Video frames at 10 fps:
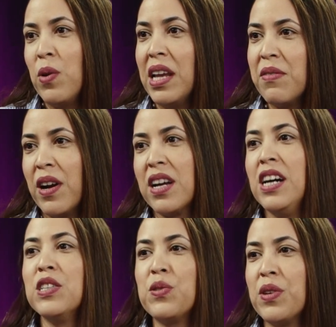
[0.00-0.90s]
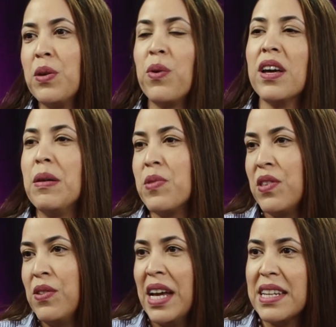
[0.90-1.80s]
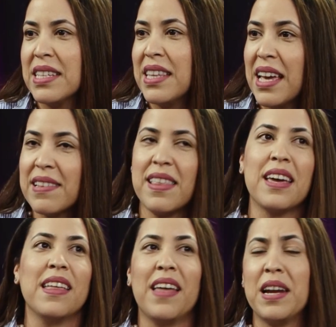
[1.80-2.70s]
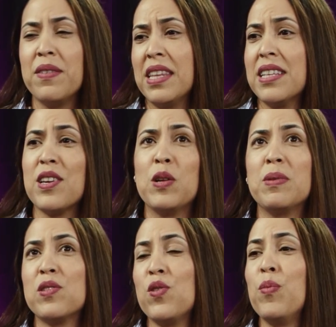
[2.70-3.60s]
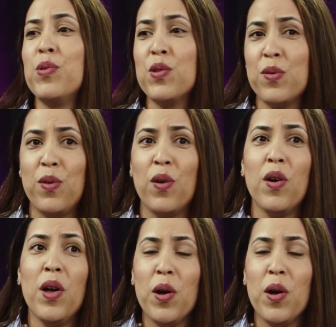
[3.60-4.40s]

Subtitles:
We leave our country, we come to the United States thinking that everything is going to be so beautiful.